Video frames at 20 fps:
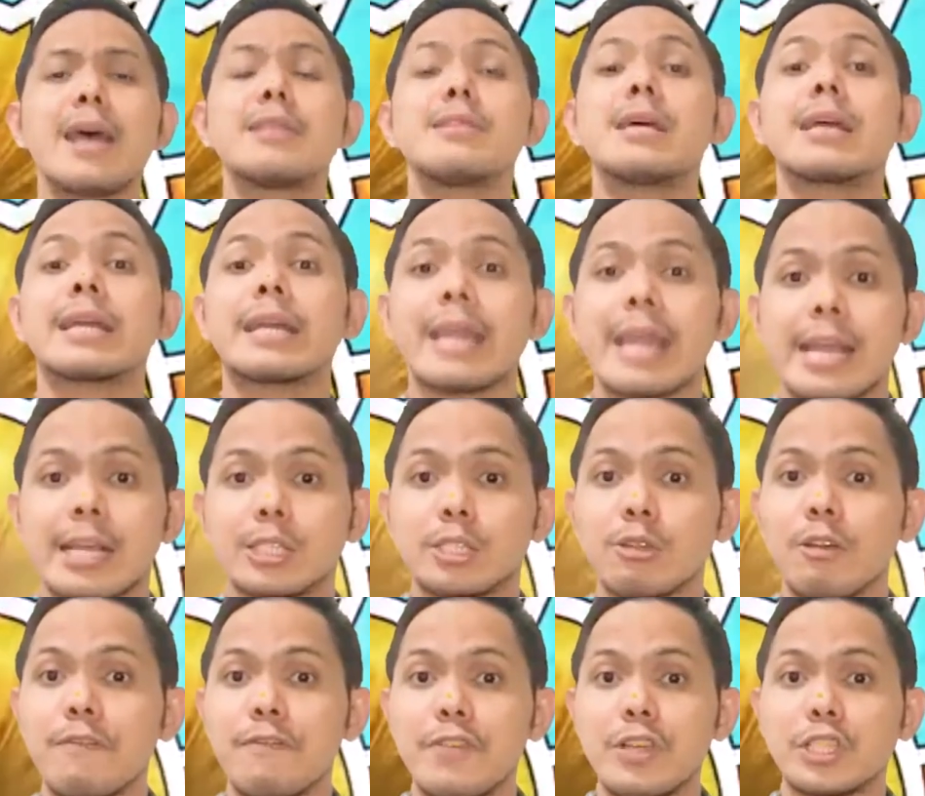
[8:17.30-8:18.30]
The king's
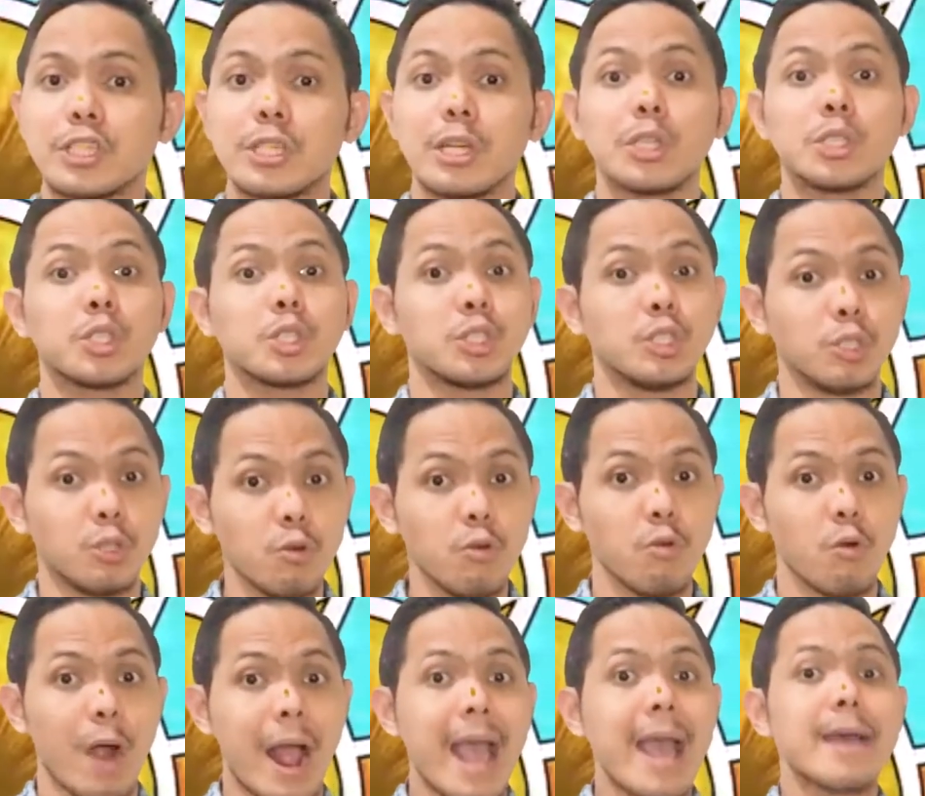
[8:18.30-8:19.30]
officials
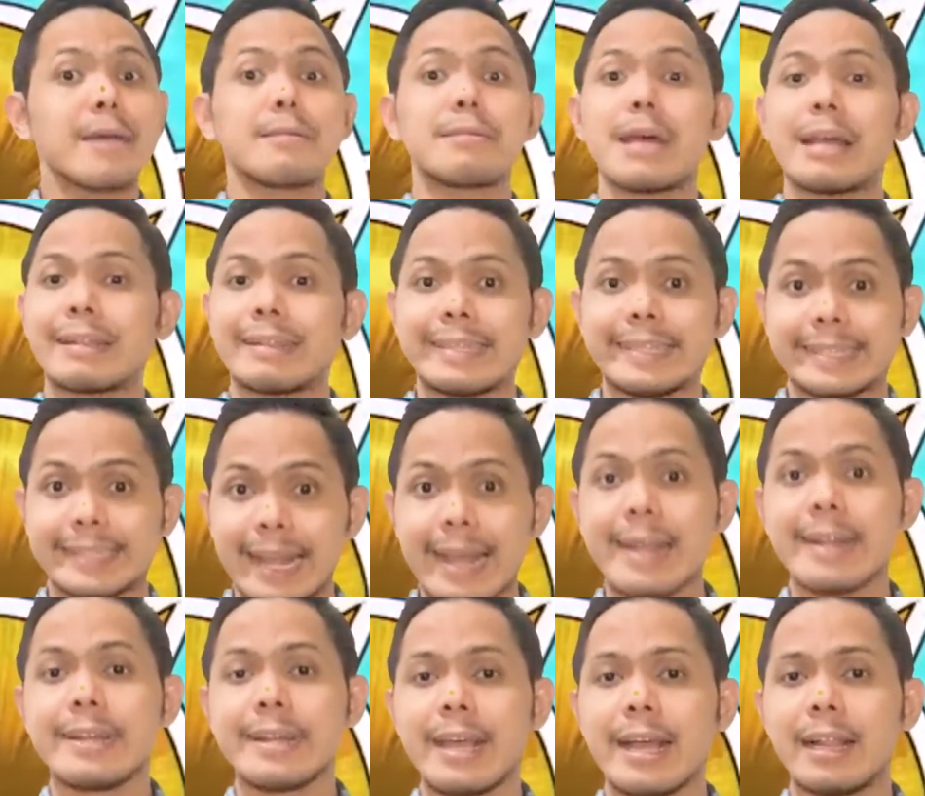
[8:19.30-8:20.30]
knew that
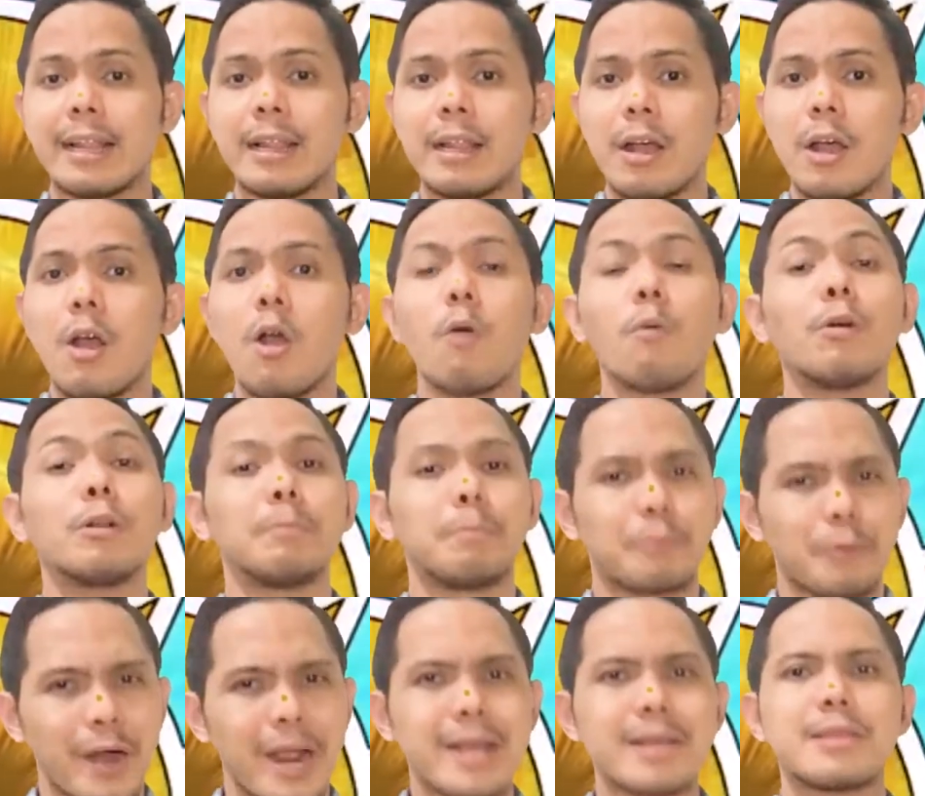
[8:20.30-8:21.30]
Daniel would
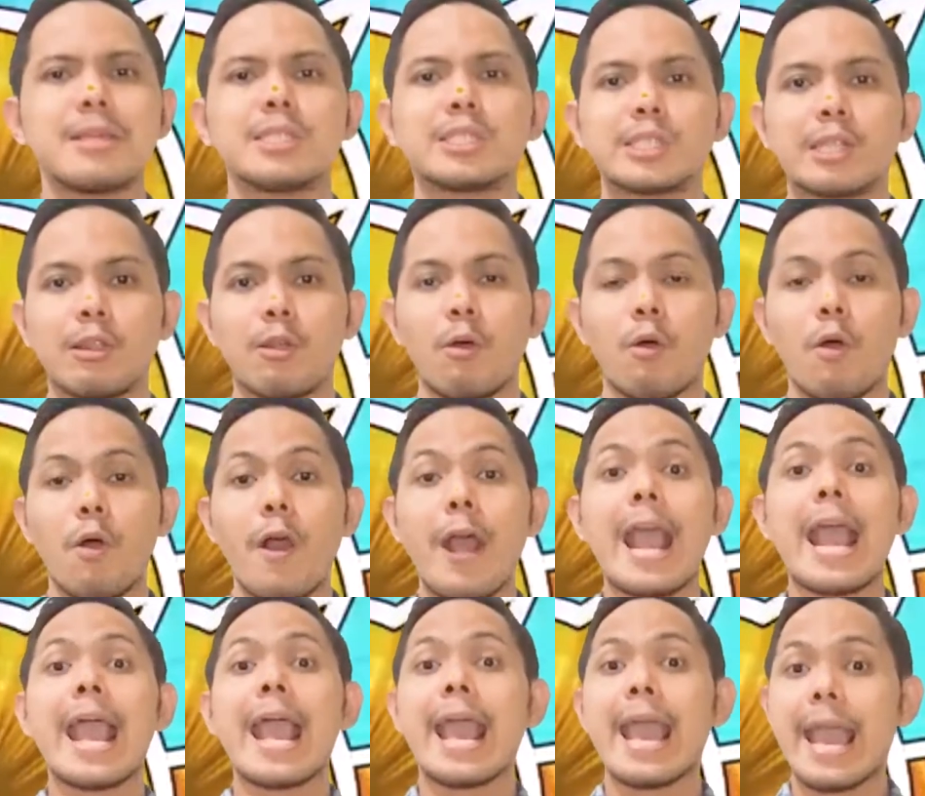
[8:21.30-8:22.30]
break this law,
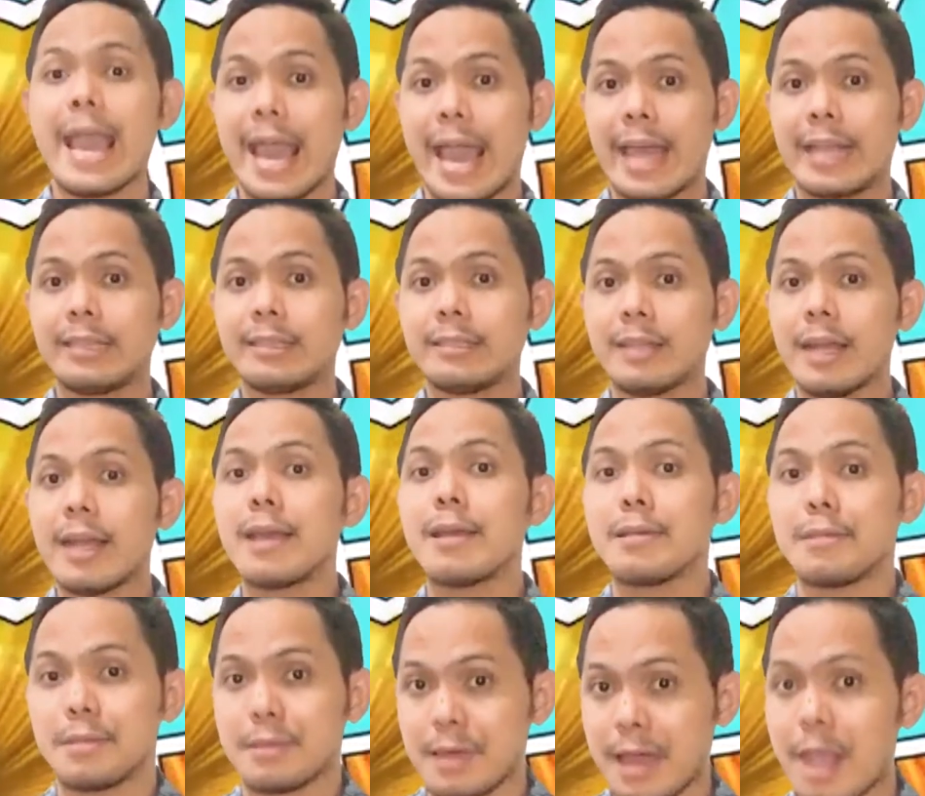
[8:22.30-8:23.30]
and
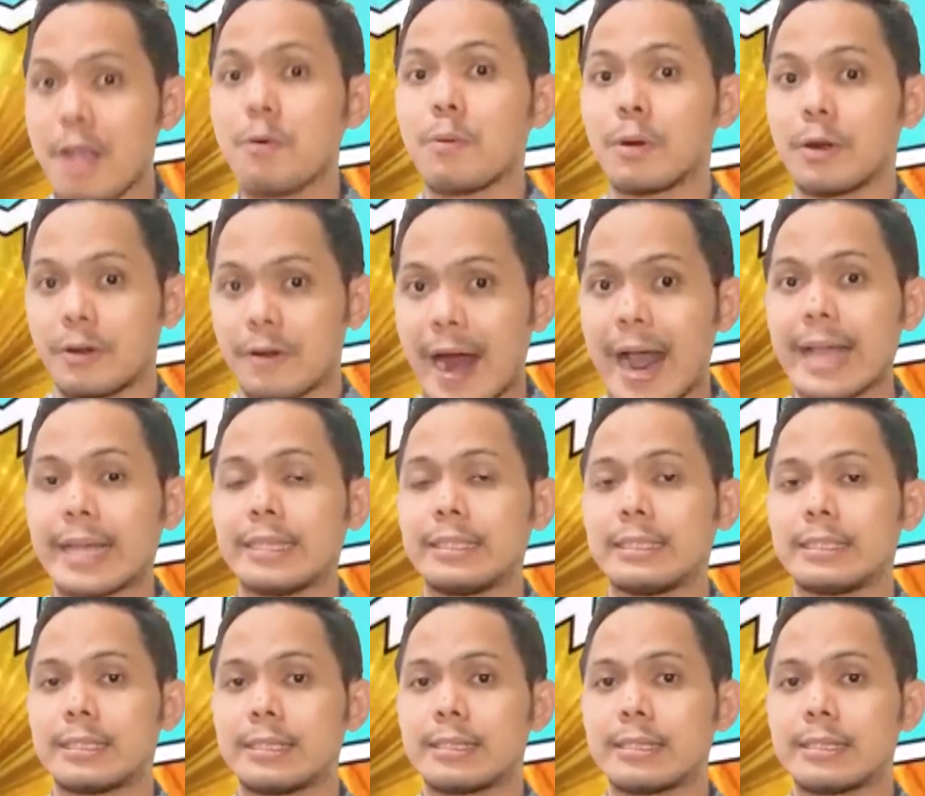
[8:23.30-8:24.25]
they were right.